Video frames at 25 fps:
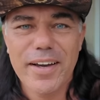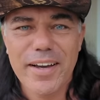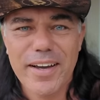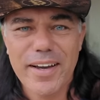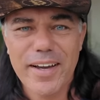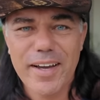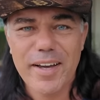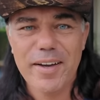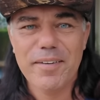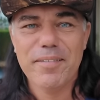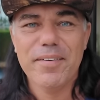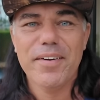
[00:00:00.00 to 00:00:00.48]

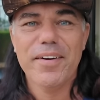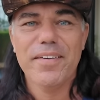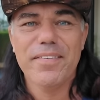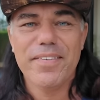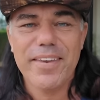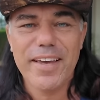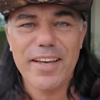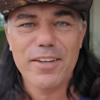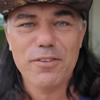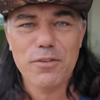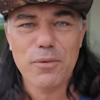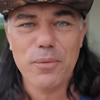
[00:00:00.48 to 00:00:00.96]
Uh,
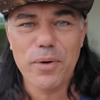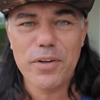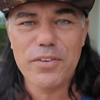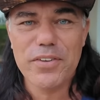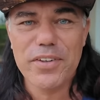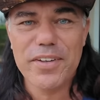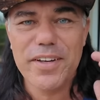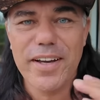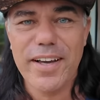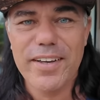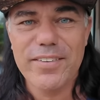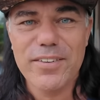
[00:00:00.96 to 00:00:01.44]
thanks for
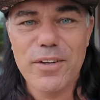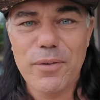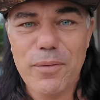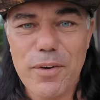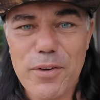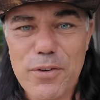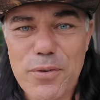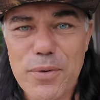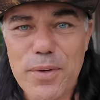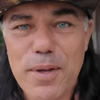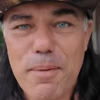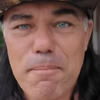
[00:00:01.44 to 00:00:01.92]
watching guys. I
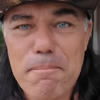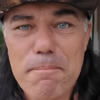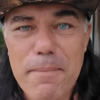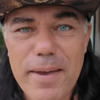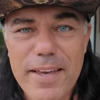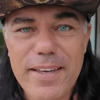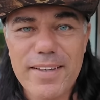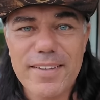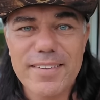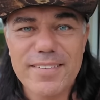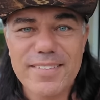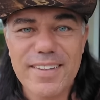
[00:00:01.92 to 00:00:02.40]
wish you an
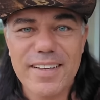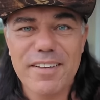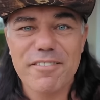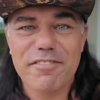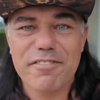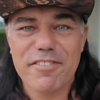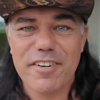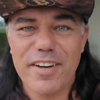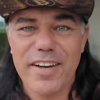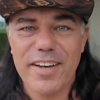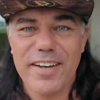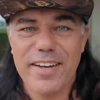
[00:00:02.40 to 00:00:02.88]
amazing
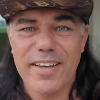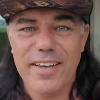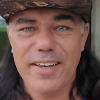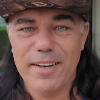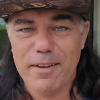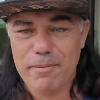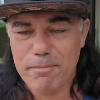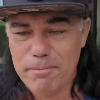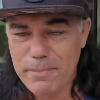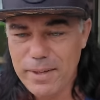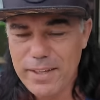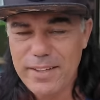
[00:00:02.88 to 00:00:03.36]
Friday, an
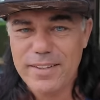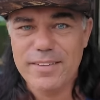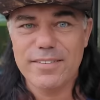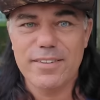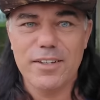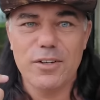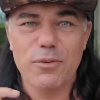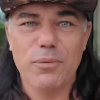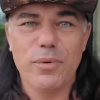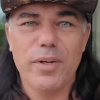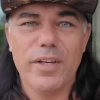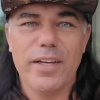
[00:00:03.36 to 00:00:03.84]

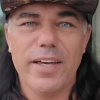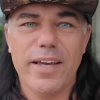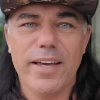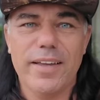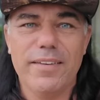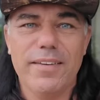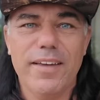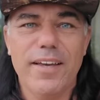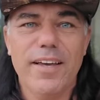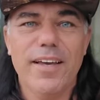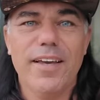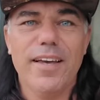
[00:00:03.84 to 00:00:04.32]
amazing
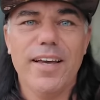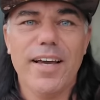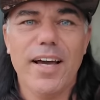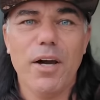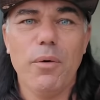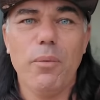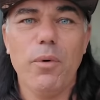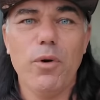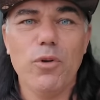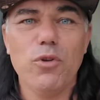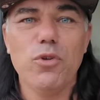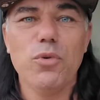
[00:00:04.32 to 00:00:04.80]
weekend. I
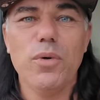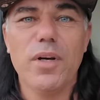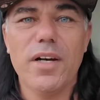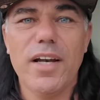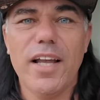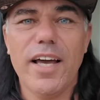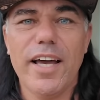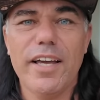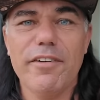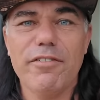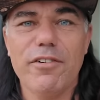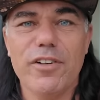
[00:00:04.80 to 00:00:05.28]
will do a
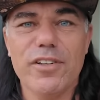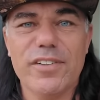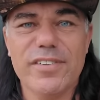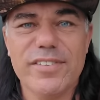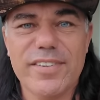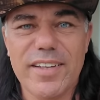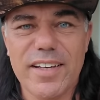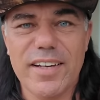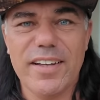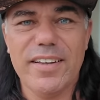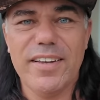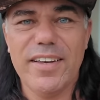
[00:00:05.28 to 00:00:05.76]
live on
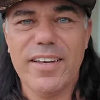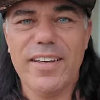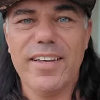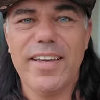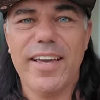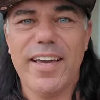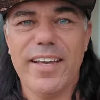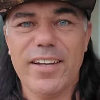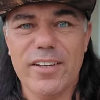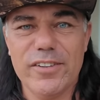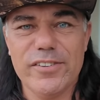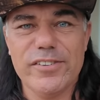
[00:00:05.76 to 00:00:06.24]
Saturday
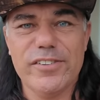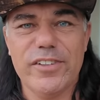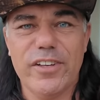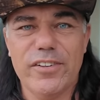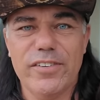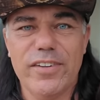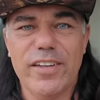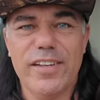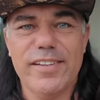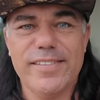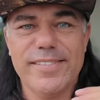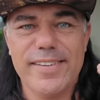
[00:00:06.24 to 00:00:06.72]
and on
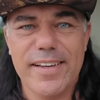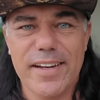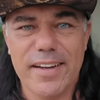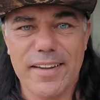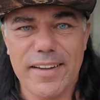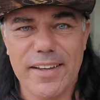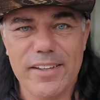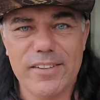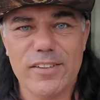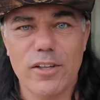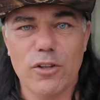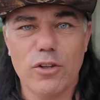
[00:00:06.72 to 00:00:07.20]
Sunday.
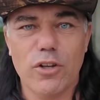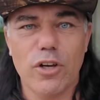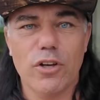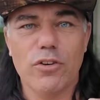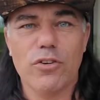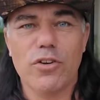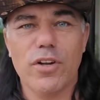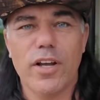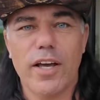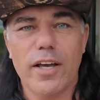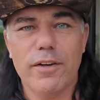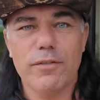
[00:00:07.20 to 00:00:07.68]
Saturday is a
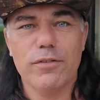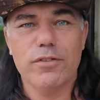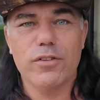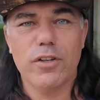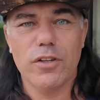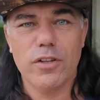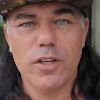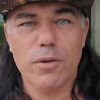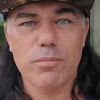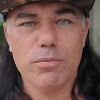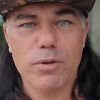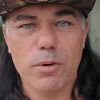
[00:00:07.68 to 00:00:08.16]
Dutch live,
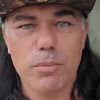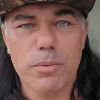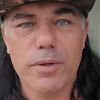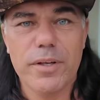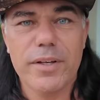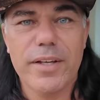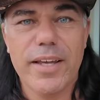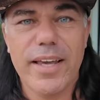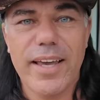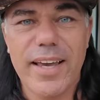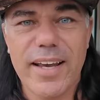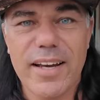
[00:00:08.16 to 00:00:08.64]
Sunday probably
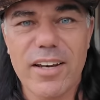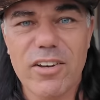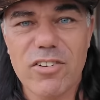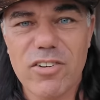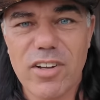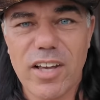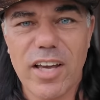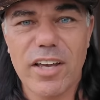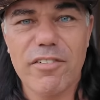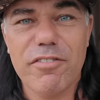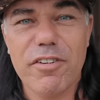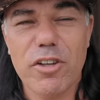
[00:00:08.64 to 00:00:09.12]
an English
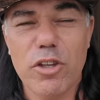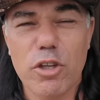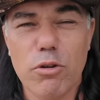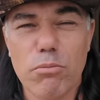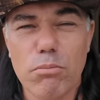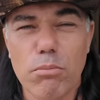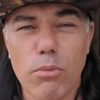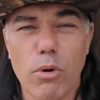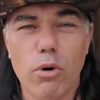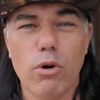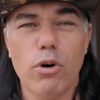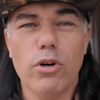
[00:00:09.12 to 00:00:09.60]
live. In the
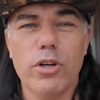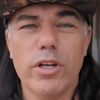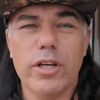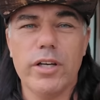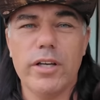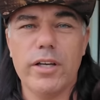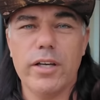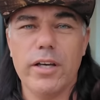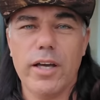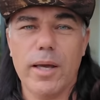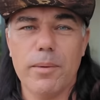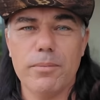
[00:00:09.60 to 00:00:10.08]

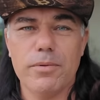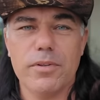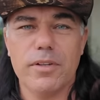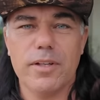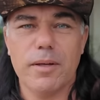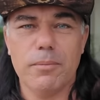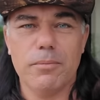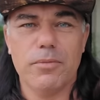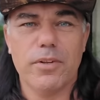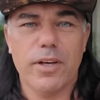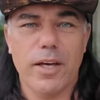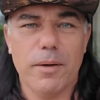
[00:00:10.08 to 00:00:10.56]
morning,
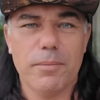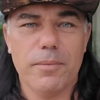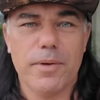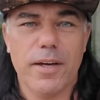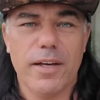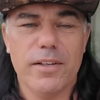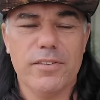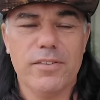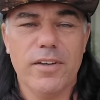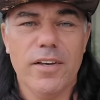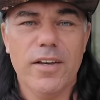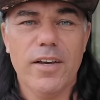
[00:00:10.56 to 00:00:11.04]
Amsterdam time
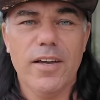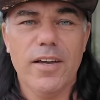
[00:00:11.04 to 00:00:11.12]
guys.